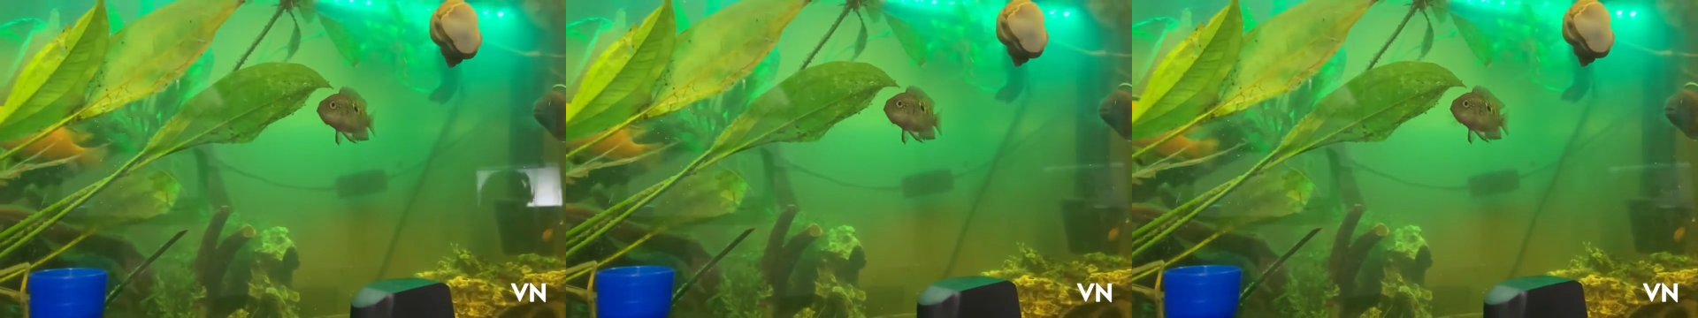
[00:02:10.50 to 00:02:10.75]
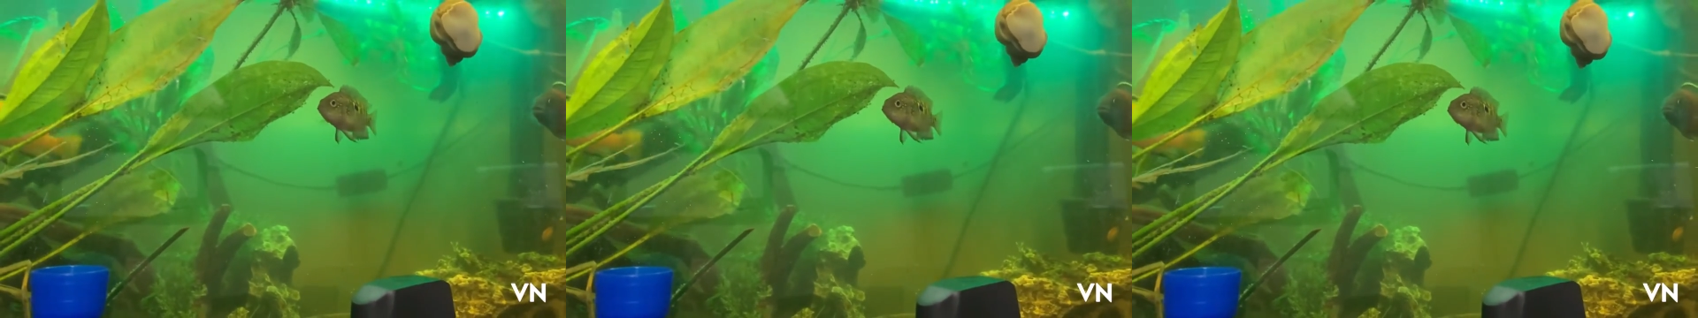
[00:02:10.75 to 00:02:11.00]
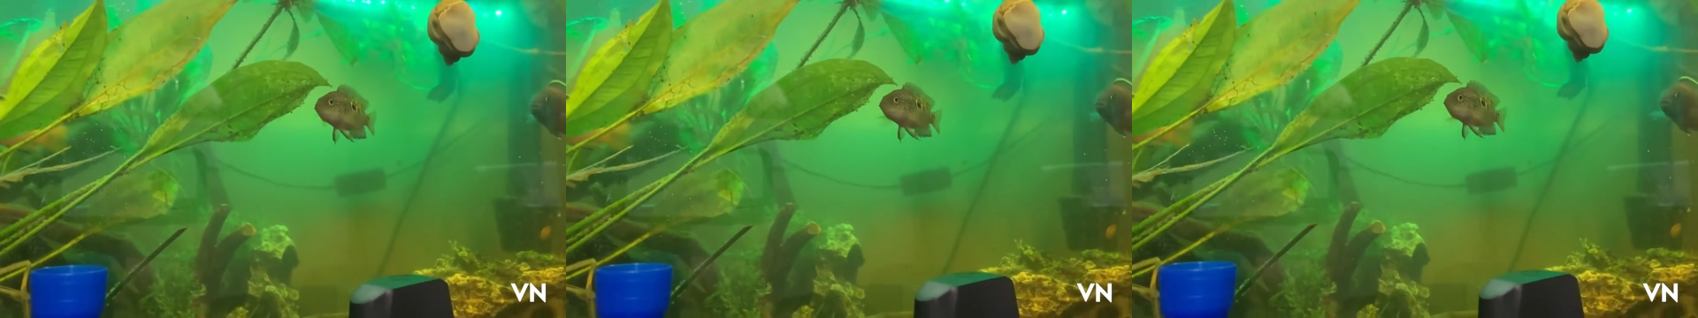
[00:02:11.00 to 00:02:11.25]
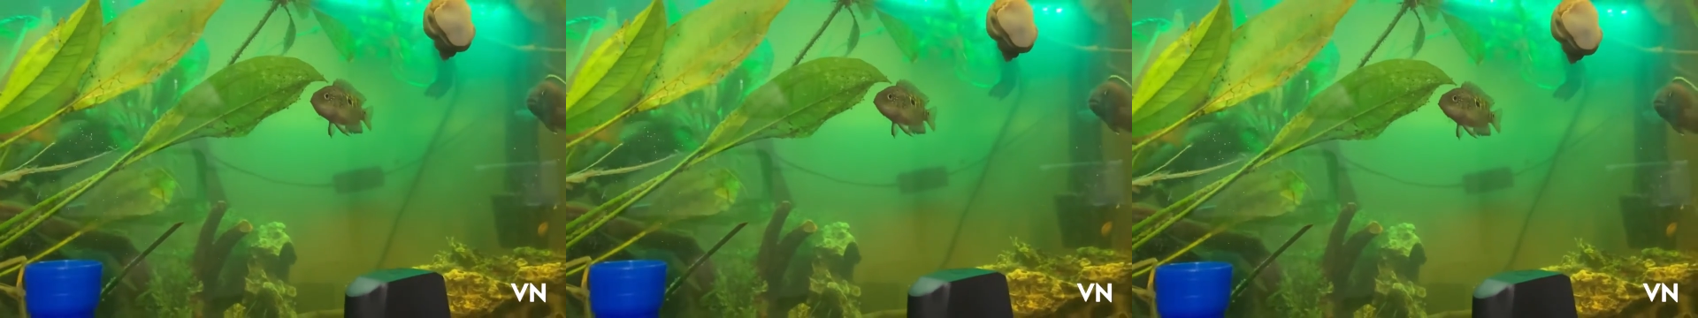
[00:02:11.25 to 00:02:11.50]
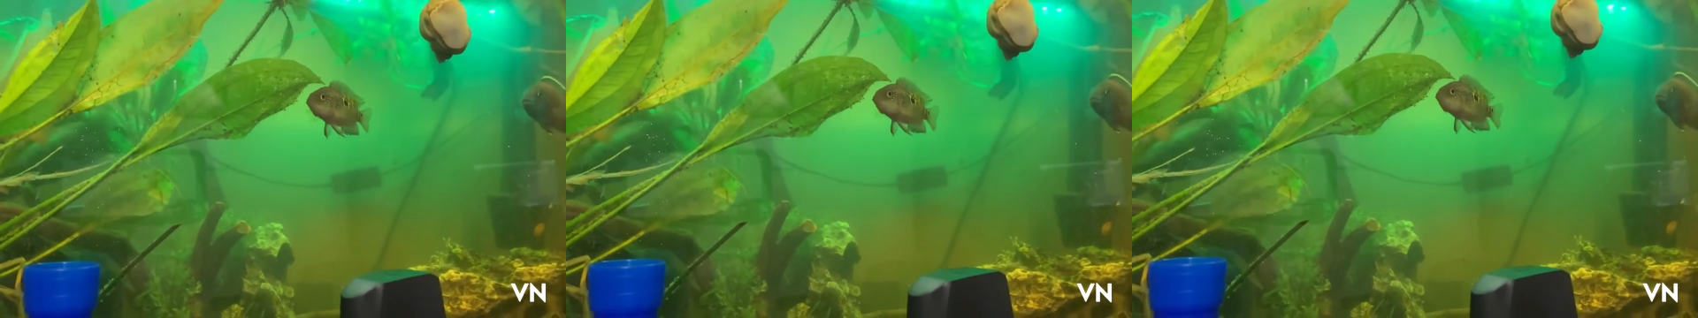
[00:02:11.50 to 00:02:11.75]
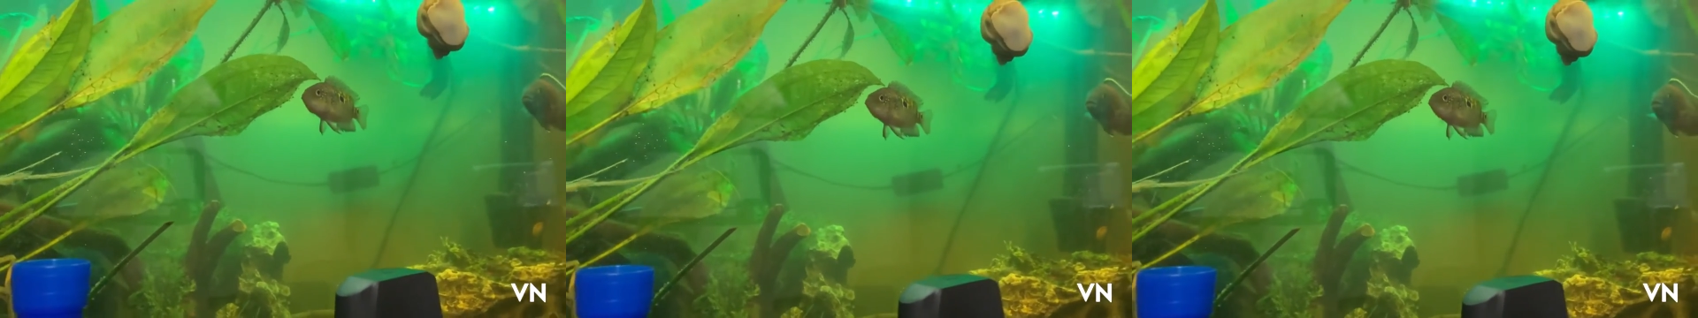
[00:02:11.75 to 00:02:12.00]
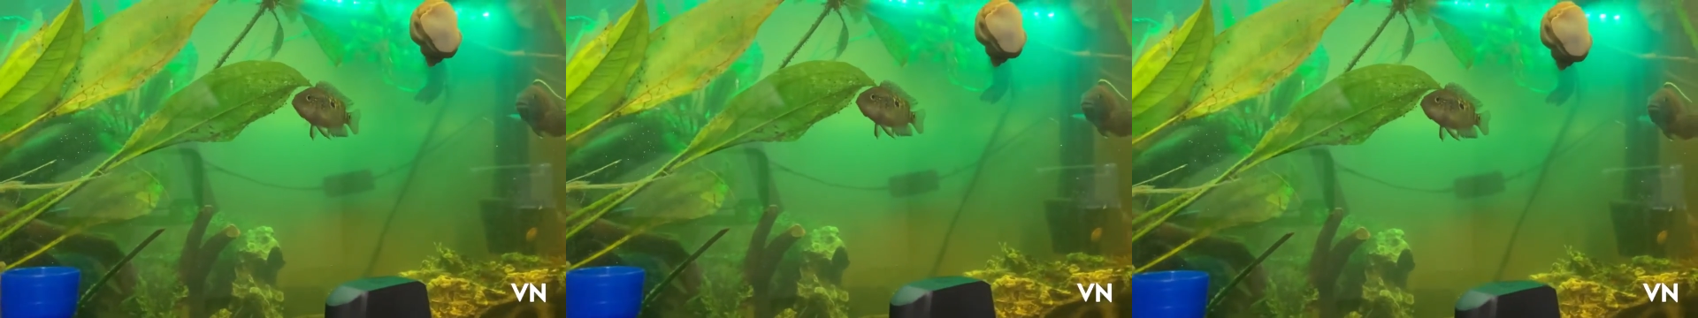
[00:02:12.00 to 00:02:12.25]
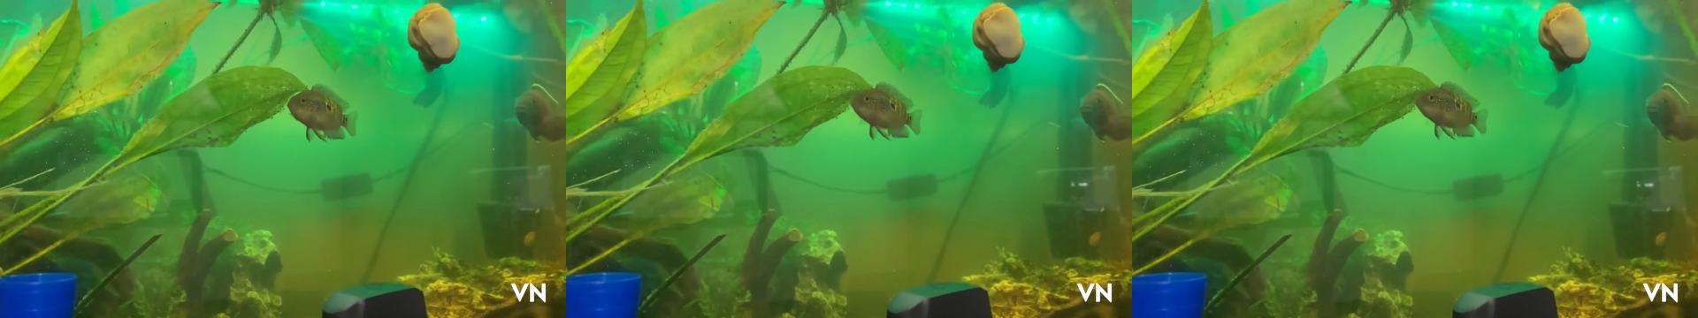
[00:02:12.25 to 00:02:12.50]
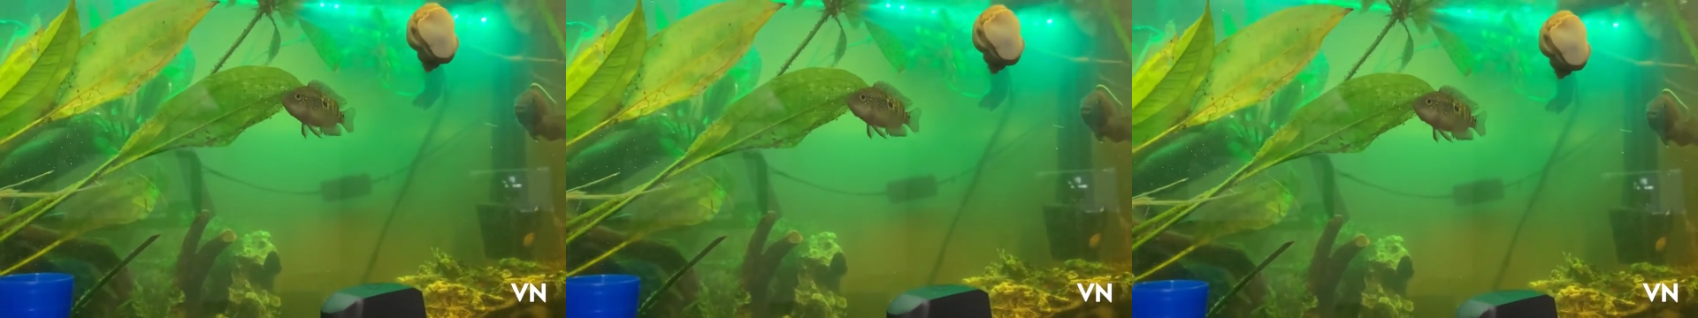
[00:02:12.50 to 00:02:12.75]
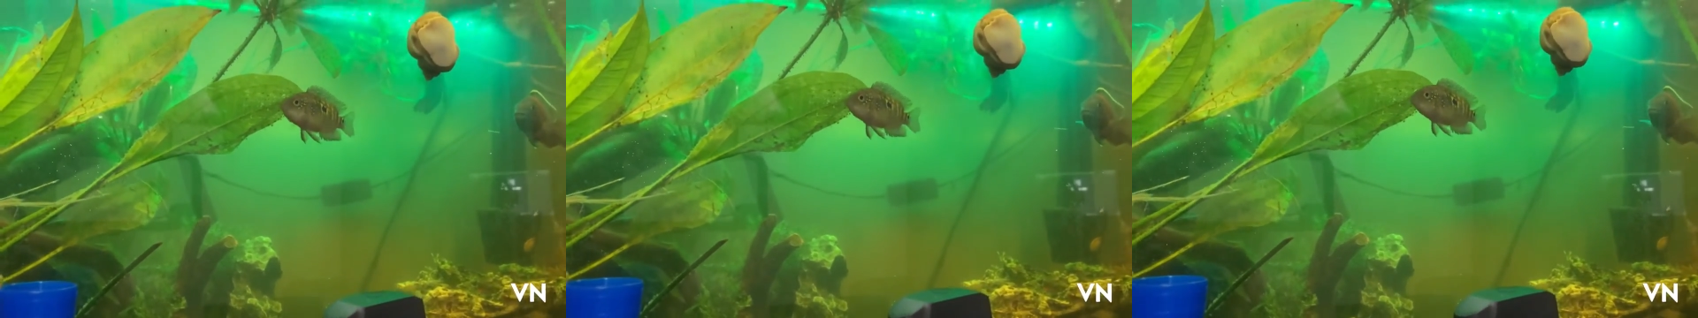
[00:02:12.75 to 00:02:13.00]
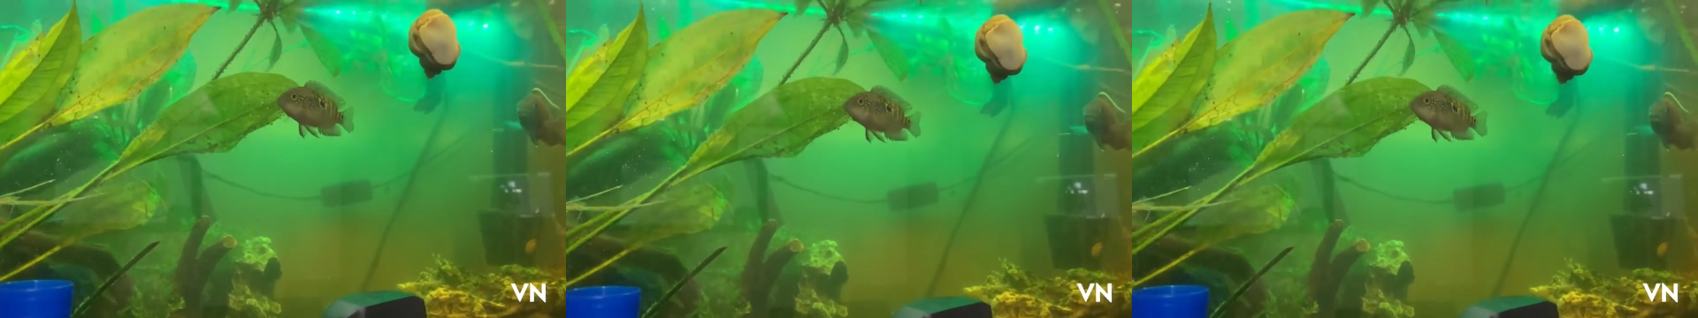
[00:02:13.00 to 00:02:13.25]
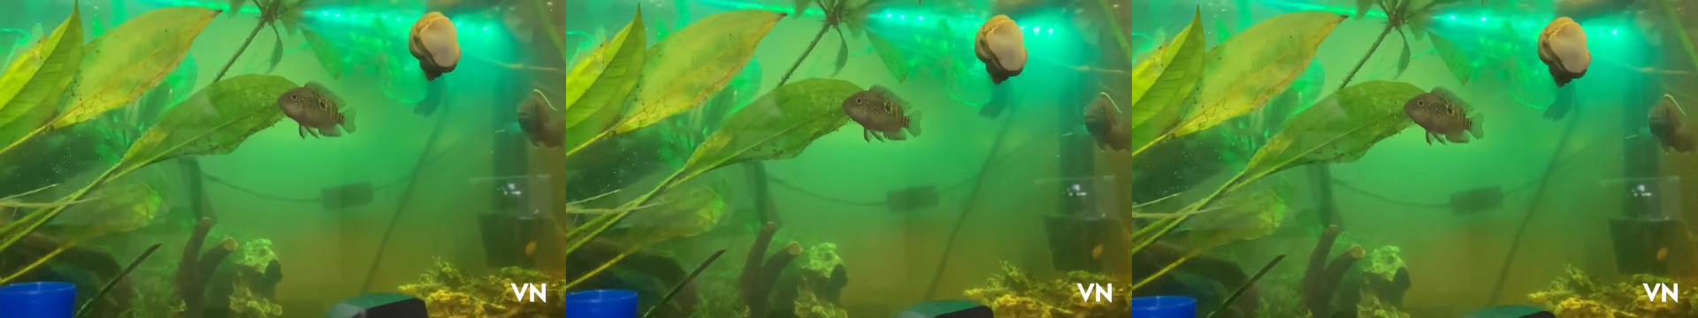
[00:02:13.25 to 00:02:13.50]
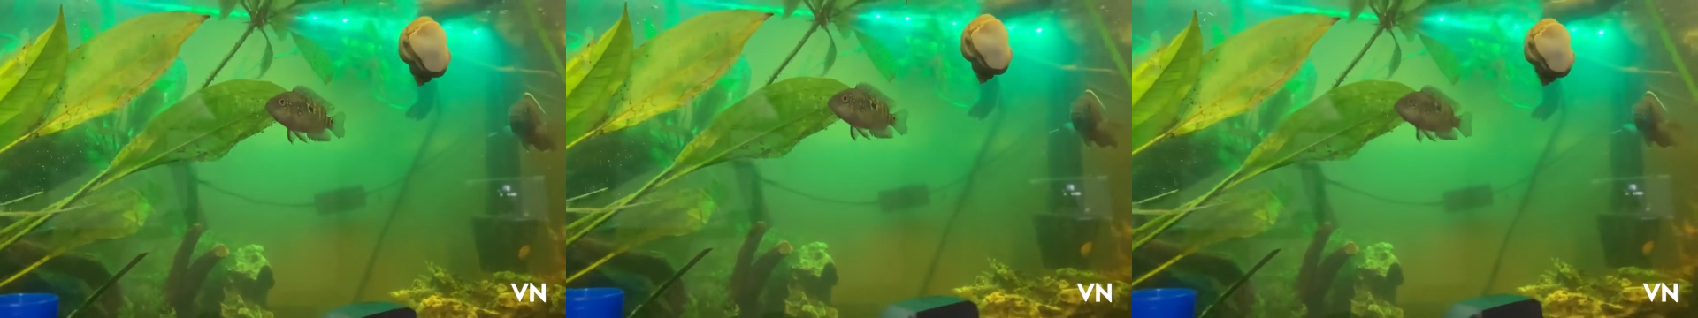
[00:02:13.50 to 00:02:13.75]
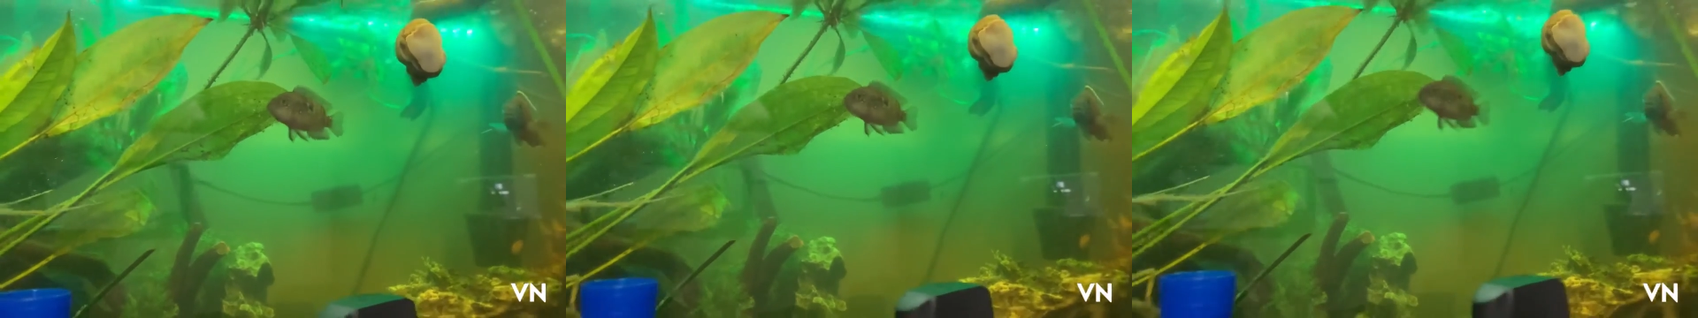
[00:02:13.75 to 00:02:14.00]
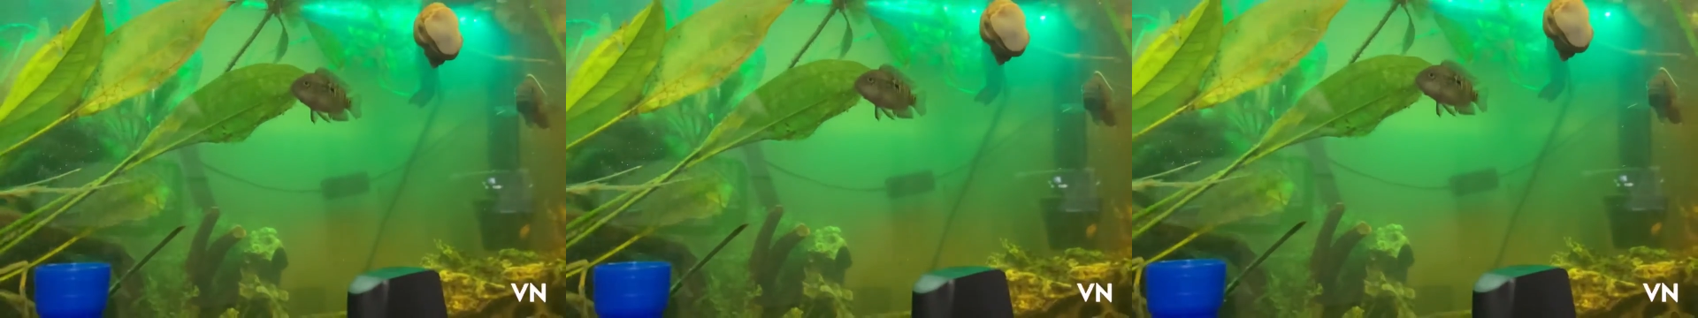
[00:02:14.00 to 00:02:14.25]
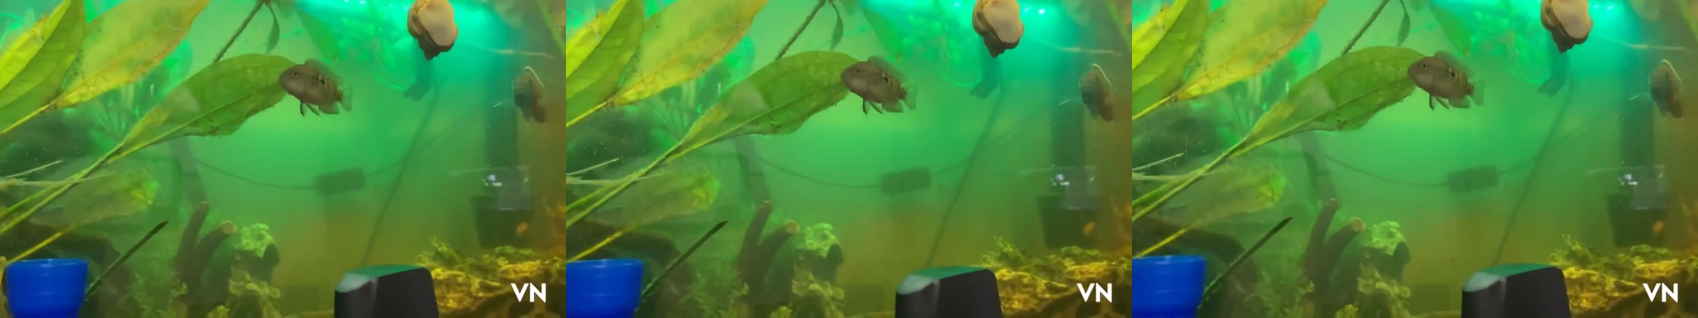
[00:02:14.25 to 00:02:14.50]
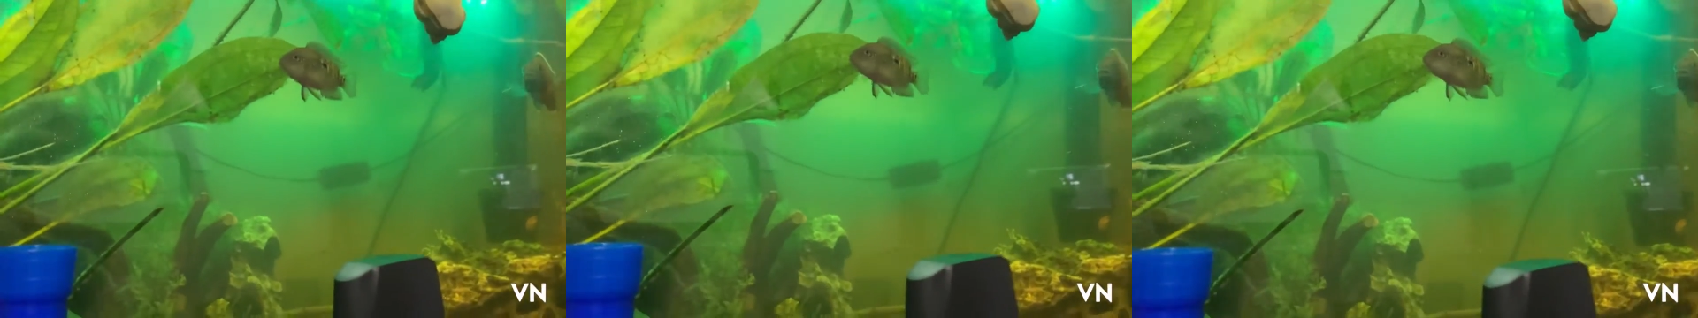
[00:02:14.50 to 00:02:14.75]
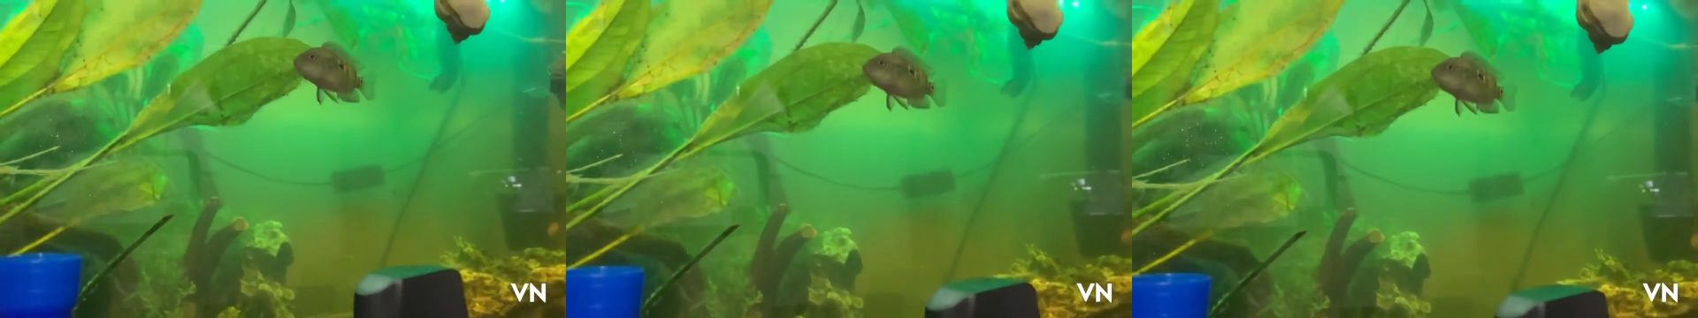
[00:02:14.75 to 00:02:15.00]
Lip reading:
No face is visible, so there are no lips to read.